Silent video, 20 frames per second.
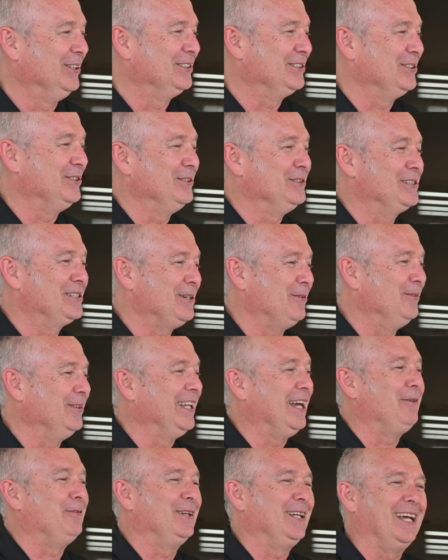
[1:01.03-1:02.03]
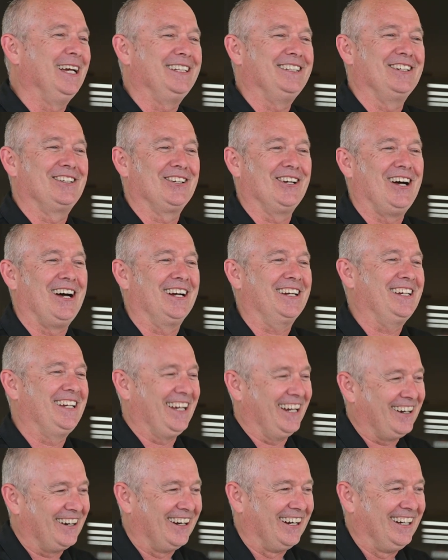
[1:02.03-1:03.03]
introduce someone that would like to talk,
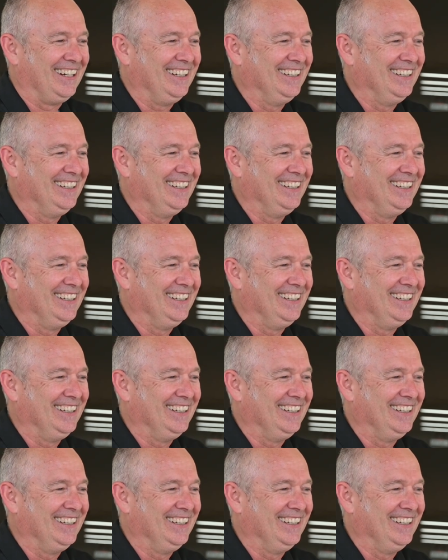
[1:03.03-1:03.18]
Kara.